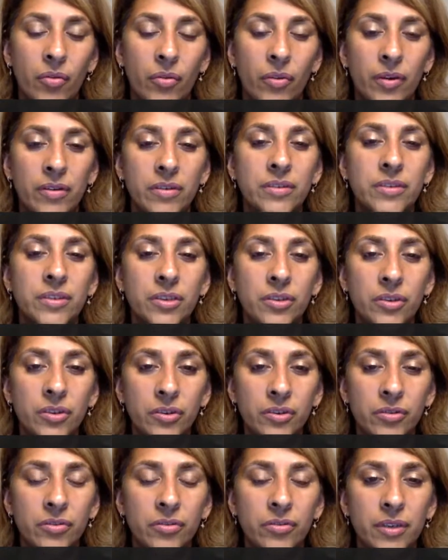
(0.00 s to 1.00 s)

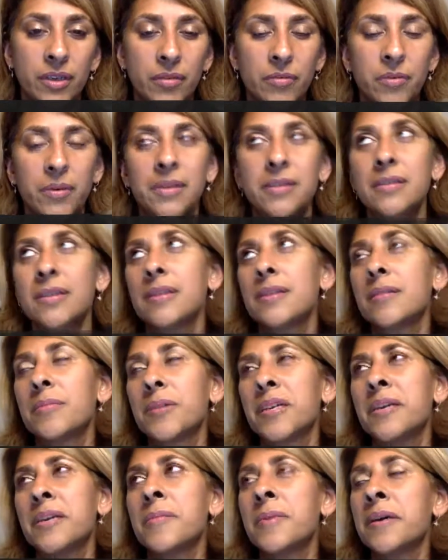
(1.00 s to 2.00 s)
Yeah, there was like
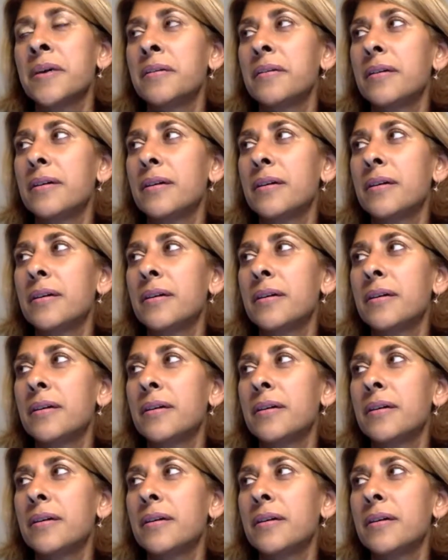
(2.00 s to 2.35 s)
probably about